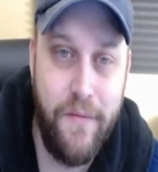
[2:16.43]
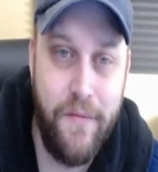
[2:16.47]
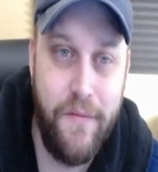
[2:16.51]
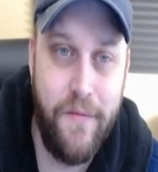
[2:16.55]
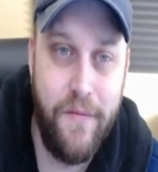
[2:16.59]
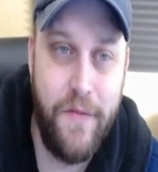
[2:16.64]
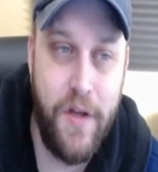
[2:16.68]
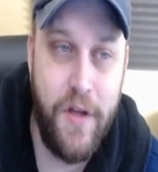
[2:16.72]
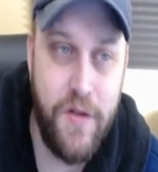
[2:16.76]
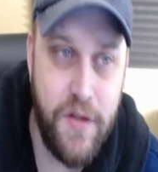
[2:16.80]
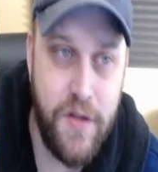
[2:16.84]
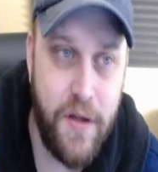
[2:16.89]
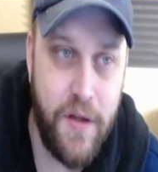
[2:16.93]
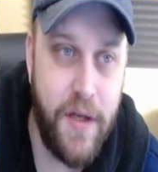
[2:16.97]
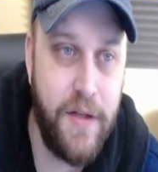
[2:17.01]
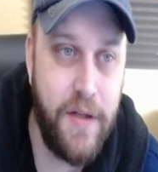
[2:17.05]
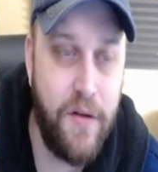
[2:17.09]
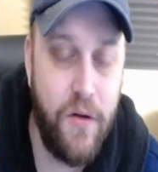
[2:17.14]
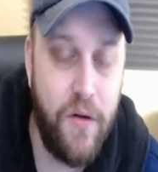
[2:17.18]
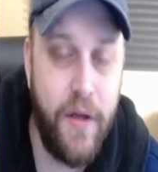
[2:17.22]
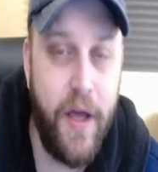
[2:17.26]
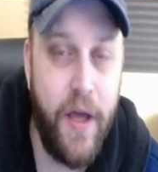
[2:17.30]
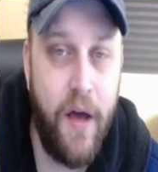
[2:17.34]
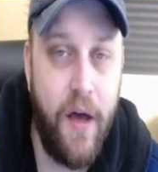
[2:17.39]
there's a lot
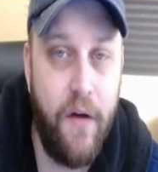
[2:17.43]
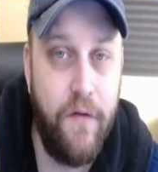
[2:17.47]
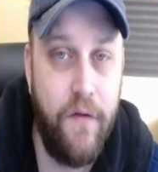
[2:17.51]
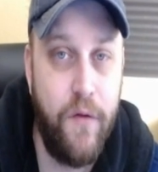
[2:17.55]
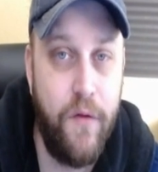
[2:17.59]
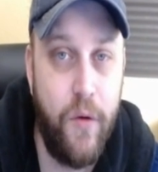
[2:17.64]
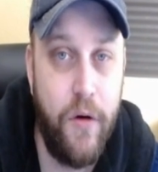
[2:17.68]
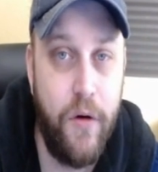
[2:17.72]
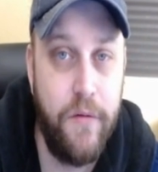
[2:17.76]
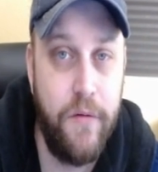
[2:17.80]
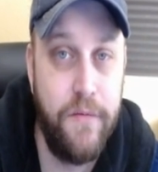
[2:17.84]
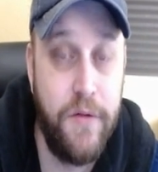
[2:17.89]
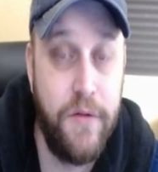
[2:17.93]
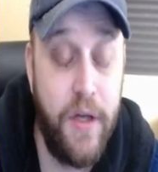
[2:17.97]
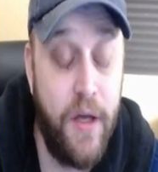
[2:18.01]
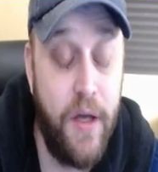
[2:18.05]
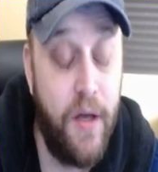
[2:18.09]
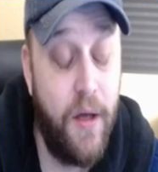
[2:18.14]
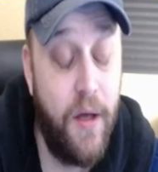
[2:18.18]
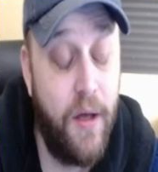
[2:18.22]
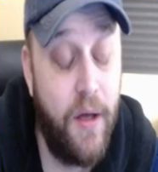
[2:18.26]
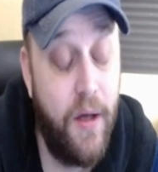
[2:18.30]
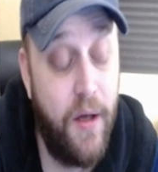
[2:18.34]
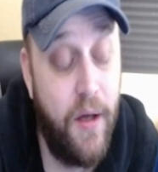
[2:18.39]
to look out for.
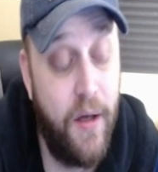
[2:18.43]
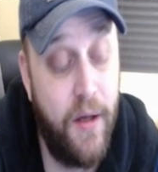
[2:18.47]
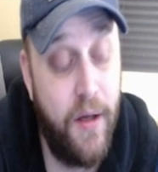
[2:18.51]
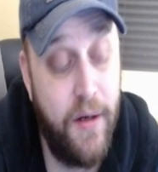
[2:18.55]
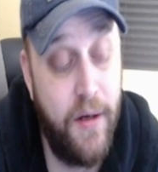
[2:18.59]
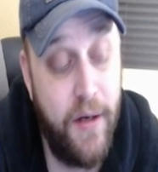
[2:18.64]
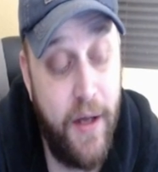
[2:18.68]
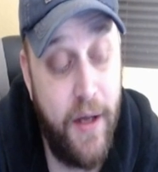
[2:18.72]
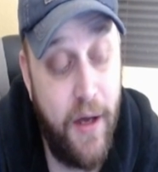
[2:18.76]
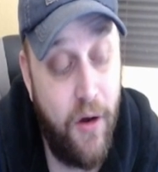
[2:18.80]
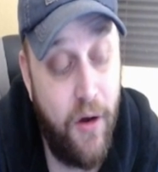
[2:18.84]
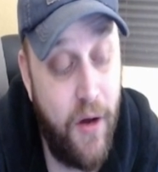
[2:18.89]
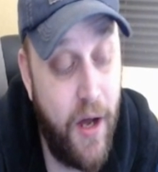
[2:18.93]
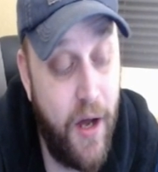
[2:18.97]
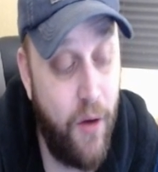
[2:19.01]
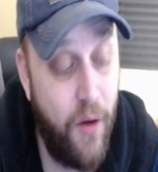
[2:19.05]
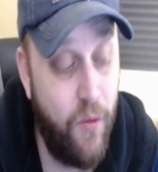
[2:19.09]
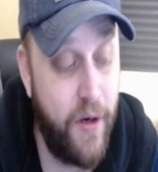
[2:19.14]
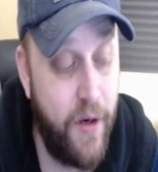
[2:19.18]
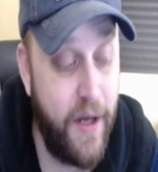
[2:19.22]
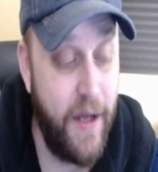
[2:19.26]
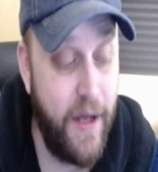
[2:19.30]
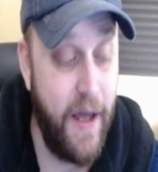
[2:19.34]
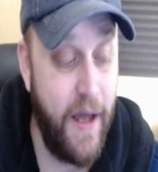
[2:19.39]
Now, I
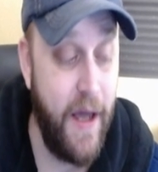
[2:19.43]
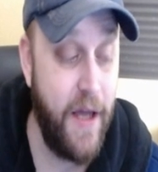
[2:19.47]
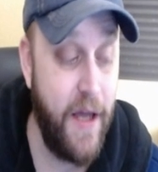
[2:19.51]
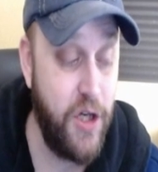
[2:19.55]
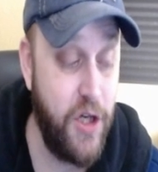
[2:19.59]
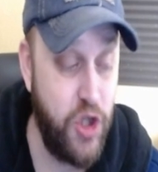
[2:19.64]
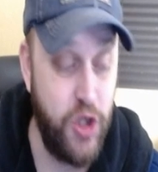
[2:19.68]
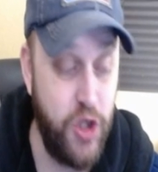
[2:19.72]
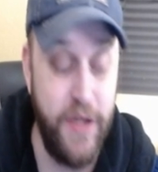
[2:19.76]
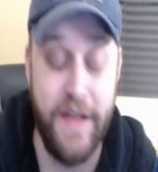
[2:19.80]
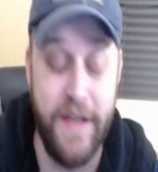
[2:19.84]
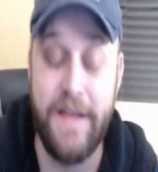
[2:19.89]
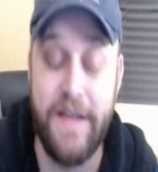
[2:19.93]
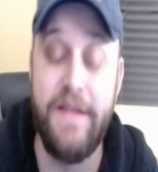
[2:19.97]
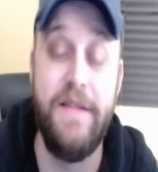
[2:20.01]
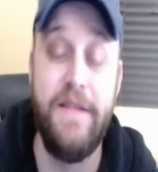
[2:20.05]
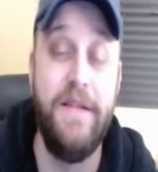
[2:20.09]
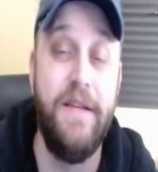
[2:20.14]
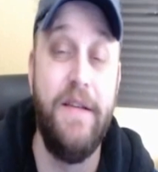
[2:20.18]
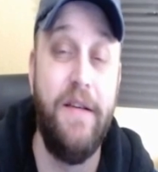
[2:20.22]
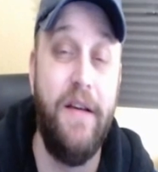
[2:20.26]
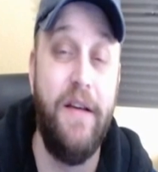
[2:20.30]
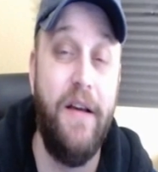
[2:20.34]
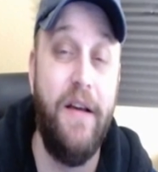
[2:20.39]
want to hedge
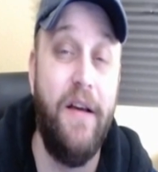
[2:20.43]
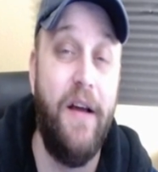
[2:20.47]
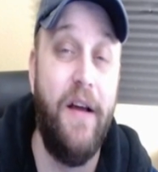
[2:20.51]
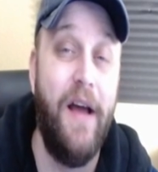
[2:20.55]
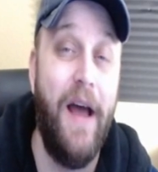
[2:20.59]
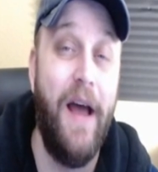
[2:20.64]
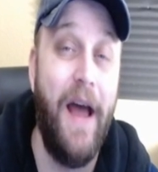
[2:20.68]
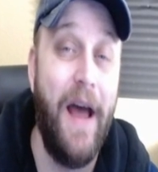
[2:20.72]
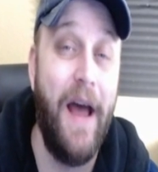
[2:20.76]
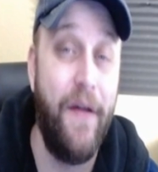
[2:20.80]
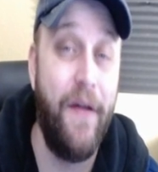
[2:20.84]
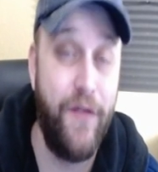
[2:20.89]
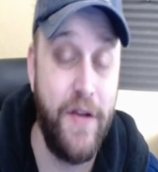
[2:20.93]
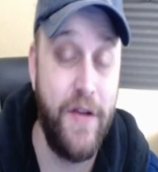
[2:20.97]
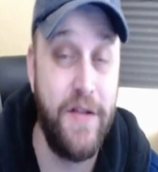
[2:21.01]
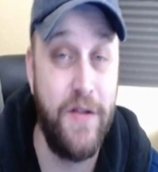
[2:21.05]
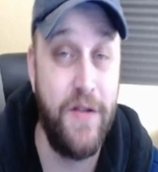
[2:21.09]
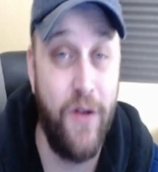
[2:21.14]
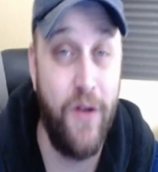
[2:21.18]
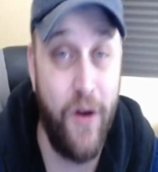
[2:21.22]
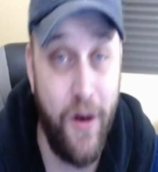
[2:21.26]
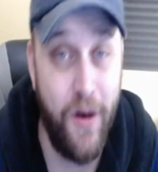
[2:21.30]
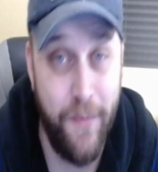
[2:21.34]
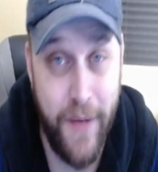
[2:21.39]
this at the
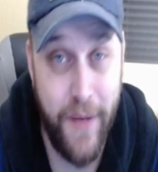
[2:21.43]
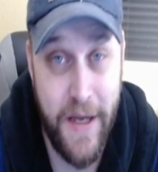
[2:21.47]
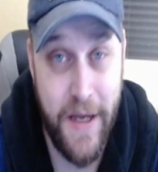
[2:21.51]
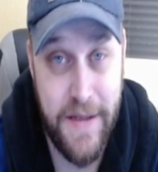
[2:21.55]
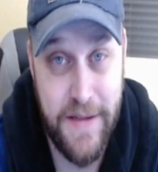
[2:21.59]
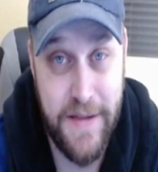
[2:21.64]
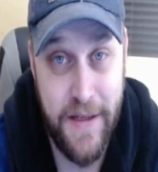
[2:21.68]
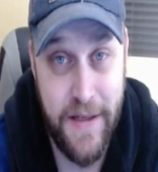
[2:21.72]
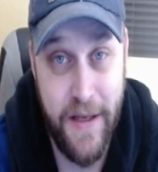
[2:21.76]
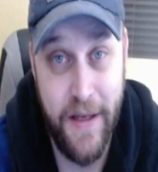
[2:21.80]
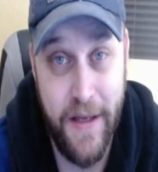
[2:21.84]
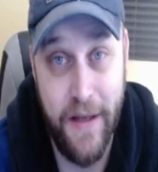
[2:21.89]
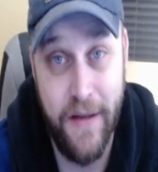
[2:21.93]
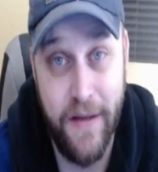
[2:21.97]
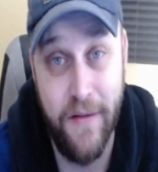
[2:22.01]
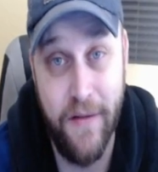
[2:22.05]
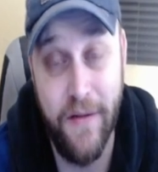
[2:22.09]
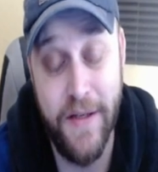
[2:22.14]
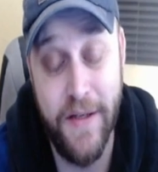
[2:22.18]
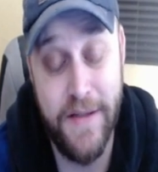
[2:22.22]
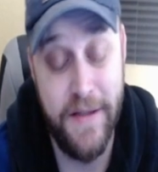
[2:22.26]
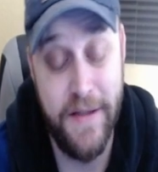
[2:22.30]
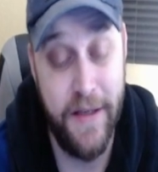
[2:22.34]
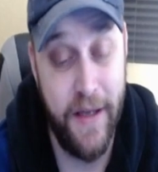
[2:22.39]
start by saying,
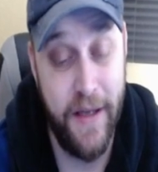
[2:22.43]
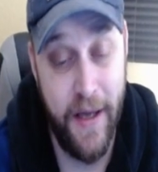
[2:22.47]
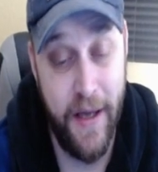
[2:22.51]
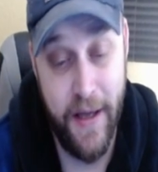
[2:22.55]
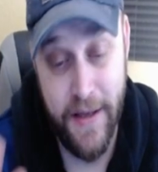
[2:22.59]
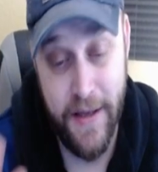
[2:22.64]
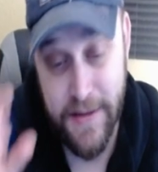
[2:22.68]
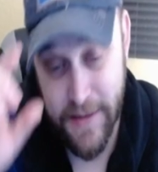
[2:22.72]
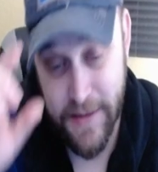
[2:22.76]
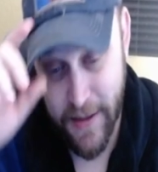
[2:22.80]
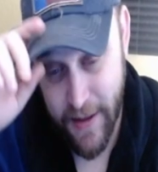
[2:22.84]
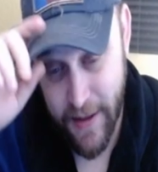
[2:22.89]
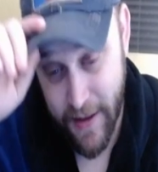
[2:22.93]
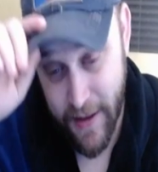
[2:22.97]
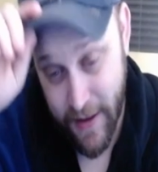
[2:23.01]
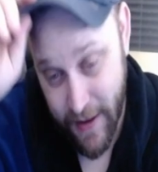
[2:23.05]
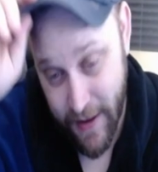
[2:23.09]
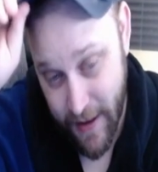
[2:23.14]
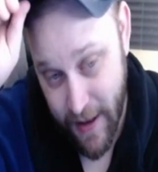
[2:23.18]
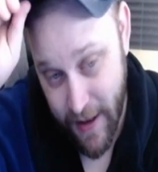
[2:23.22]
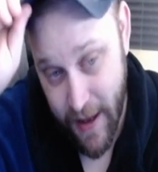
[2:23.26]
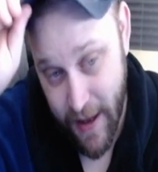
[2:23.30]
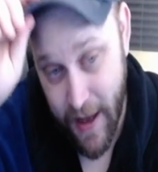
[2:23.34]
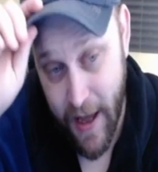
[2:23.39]
listen, guys,
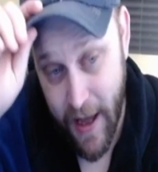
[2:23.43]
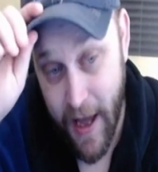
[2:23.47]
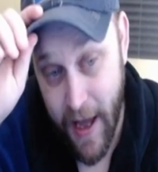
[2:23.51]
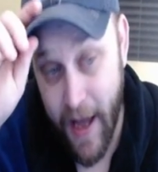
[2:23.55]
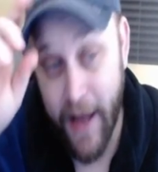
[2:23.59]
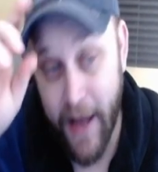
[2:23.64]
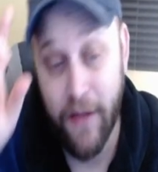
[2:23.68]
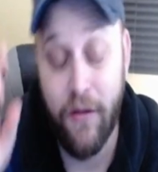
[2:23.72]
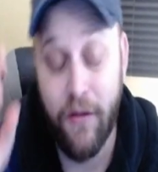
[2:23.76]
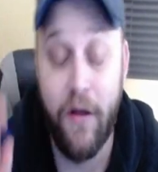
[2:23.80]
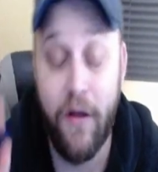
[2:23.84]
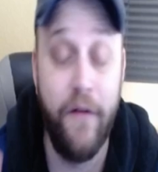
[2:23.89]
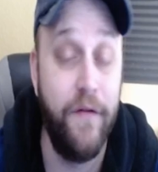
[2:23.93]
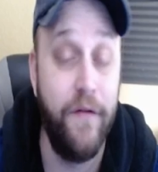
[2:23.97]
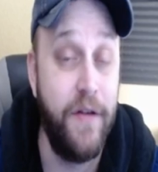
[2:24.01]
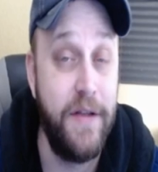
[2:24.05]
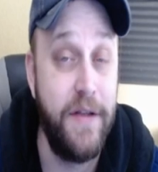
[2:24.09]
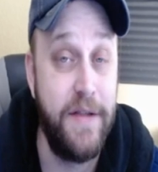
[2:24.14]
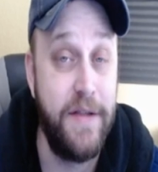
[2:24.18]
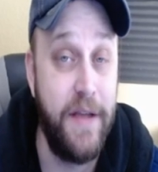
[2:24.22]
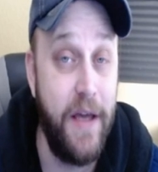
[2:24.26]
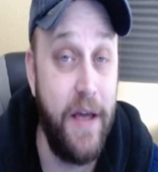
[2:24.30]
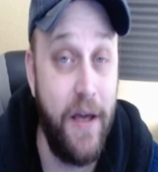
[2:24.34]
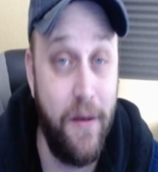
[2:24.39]
I love
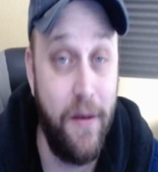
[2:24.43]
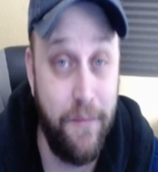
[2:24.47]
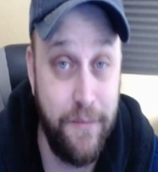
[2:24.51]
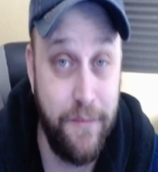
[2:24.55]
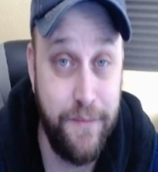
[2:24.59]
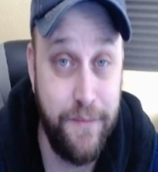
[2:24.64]
this game.